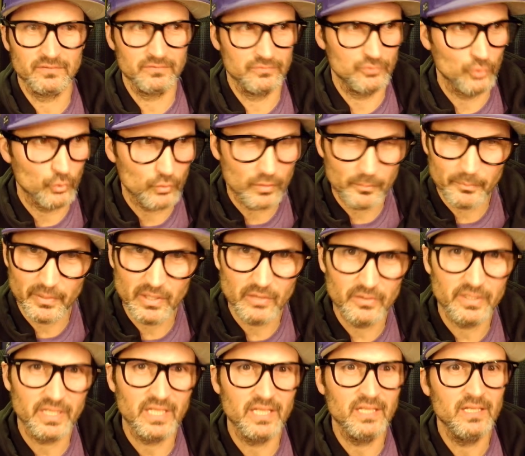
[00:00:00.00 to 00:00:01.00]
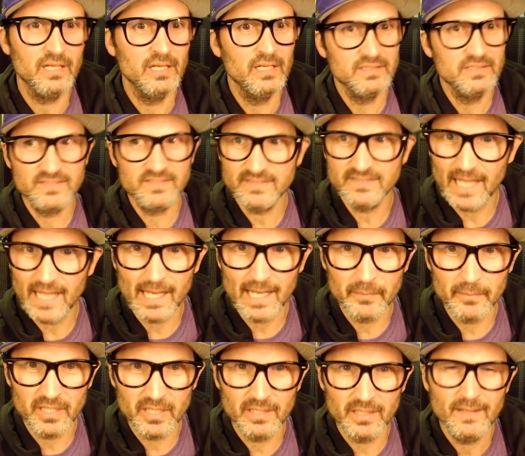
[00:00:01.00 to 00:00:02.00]
durability,
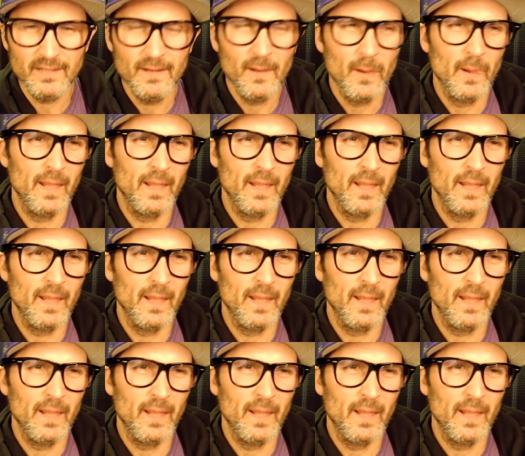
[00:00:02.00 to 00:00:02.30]
stamina,